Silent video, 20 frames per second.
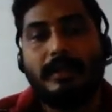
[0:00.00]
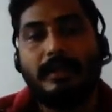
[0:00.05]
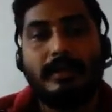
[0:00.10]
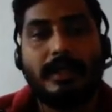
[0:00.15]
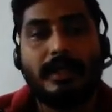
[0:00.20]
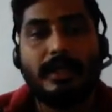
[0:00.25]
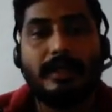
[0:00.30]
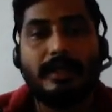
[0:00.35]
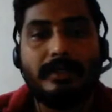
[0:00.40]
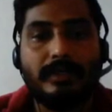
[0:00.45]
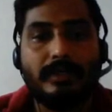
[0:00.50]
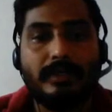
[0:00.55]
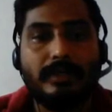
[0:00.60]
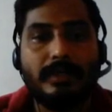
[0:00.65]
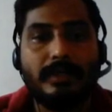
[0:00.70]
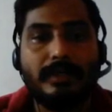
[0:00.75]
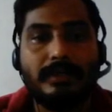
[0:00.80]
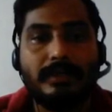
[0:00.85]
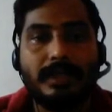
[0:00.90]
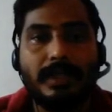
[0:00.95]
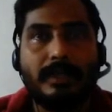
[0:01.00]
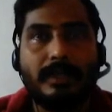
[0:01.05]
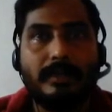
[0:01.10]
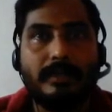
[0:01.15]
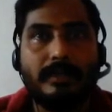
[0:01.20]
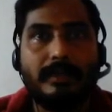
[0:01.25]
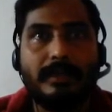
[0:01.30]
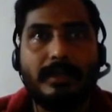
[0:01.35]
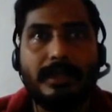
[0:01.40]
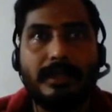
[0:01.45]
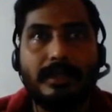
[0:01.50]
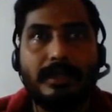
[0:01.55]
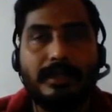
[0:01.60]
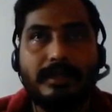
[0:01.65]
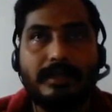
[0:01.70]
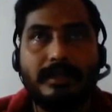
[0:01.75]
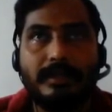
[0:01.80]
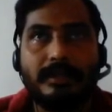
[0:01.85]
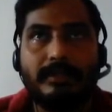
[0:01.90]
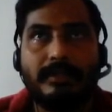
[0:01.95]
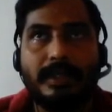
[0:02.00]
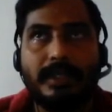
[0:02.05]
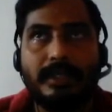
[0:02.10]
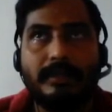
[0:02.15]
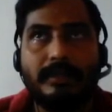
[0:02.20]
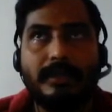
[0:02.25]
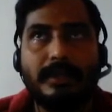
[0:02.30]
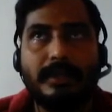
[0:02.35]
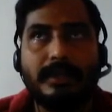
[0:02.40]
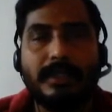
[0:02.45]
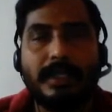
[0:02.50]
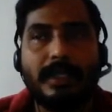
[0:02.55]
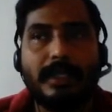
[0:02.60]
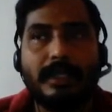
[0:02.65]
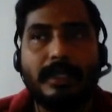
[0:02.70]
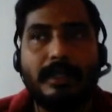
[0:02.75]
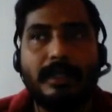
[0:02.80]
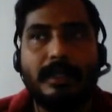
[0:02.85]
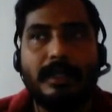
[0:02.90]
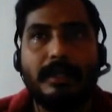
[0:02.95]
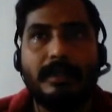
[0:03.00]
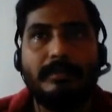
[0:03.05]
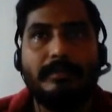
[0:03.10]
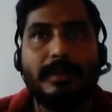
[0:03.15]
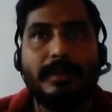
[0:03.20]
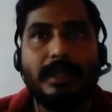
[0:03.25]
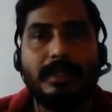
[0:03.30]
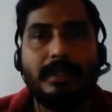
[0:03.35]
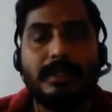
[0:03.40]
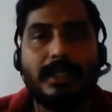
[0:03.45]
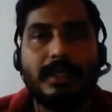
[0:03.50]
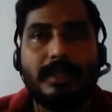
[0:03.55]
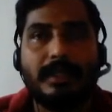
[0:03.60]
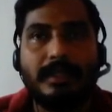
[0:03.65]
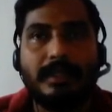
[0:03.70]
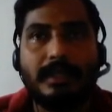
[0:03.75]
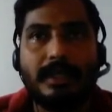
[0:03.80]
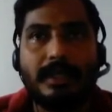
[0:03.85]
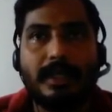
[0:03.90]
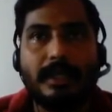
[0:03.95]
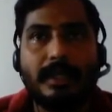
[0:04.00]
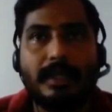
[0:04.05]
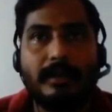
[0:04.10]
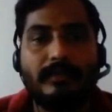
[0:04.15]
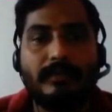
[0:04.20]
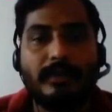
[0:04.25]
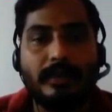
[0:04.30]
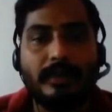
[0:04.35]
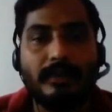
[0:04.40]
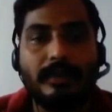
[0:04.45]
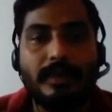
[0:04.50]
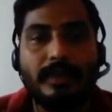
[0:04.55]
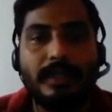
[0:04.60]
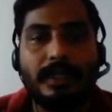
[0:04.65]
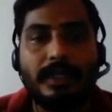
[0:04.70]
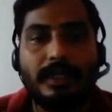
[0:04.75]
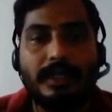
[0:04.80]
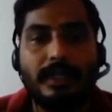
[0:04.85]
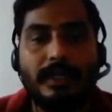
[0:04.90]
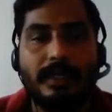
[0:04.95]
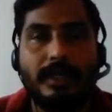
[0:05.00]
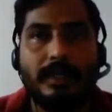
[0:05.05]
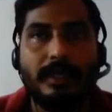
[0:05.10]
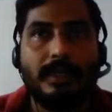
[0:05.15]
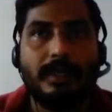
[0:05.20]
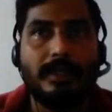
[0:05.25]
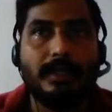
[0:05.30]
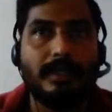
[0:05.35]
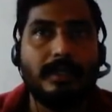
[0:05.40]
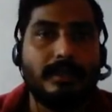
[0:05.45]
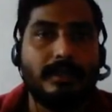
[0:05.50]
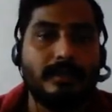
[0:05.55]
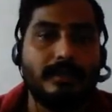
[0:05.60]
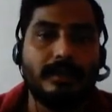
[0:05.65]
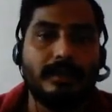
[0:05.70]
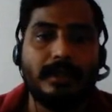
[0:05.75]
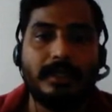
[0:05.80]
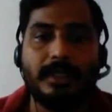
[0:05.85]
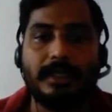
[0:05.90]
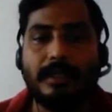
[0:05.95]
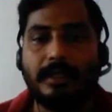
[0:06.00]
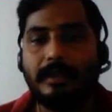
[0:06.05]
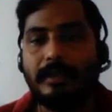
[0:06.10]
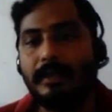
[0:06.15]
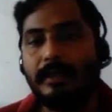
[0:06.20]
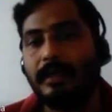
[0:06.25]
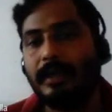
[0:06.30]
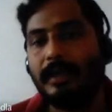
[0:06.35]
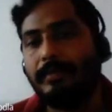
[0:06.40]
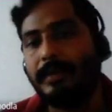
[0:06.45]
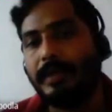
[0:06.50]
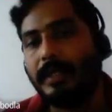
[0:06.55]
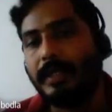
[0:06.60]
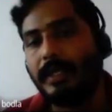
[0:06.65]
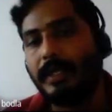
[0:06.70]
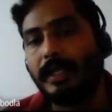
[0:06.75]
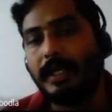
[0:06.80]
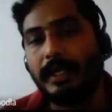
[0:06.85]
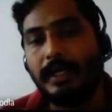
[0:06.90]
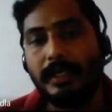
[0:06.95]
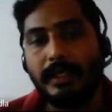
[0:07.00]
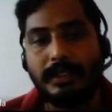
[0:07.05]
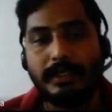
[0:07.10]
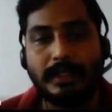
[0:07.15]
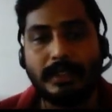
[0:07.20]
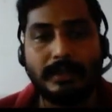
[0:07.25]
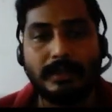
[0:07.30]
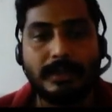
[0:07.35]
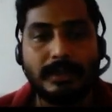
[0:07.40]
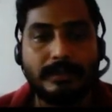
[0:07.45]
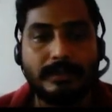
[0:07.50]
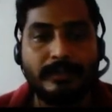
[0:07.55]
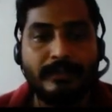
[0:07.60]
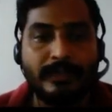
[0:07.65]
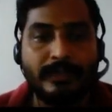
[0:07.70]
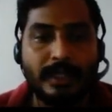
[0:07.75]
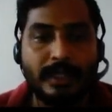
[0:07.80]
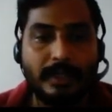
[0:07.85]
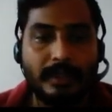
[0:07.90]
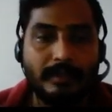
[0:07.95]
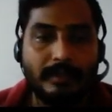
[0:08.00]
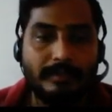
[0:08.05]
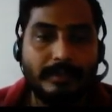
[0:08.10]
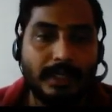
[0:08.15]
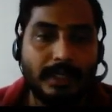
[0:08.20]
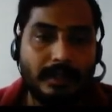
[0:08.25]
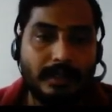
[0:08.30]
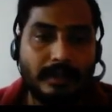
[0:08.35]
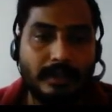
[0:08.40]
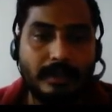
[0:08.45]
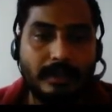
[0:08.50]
Okay, so those all things you need to decide based on the kind of a loading and operating conditions. But